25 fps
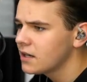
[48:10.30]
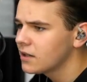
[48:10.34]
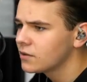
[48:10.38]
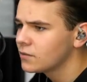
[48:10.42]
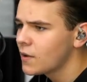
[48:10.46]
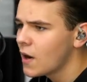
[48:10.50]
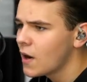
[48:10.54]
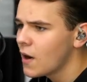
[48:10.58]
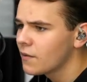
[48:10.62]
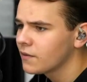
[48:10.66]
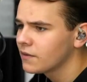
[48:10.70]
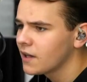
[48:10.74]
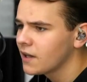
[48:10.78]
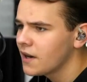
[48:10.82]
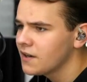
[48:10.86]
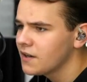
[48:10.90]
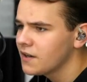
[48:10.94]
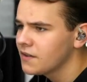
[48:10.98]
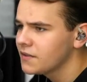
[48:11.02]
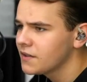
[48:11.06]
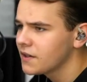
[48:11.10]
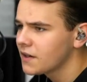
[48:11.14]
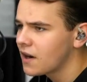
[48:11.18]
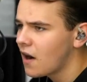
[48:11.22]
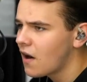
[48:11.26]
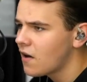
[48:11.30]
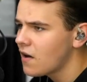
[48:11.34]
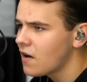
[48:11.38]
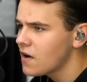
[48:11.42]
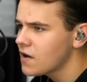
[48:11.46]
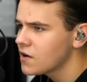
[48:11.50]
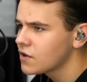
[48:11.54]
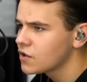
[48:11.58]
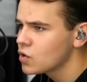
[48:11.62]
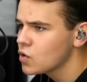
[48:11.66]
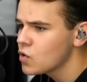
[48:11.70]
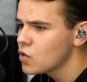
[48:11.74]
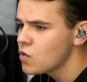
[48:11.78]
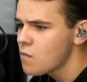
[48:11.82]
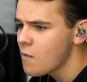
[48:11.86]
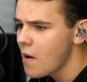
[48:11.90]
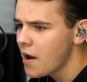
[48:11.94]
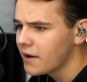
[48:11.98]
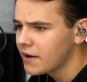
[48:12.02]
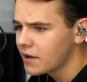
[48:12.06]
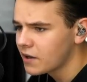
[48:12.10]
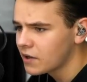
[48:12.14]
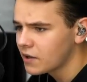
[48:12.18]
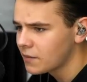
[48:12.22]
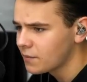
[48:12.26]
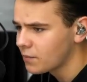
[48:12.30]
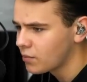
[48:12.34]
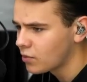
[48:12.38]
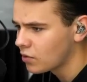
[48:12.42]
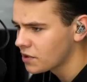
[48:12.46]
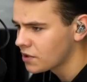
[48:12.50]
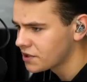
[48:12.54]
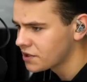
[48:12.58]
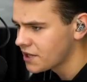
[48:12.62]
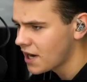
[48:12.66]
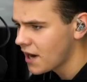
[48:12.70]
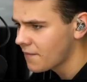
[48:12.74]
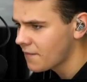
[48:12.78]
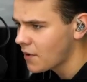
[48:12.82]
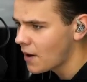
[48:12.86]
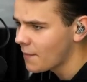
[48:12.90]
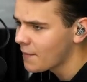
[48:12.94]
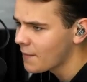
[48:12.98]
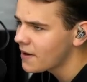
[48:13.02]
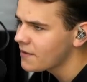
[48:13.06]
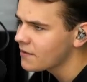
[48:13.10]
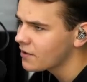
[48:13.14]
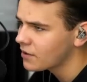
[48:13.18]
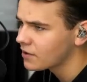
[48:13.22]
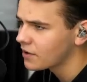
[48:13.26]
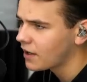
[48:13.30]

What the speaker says: here around London, there aren't too many airports. I